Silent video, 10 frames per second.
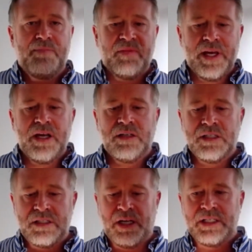They are
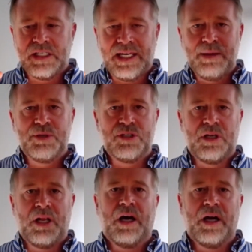designed to keep us
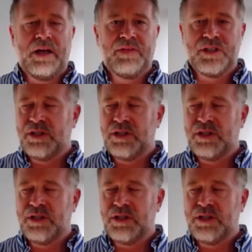alive.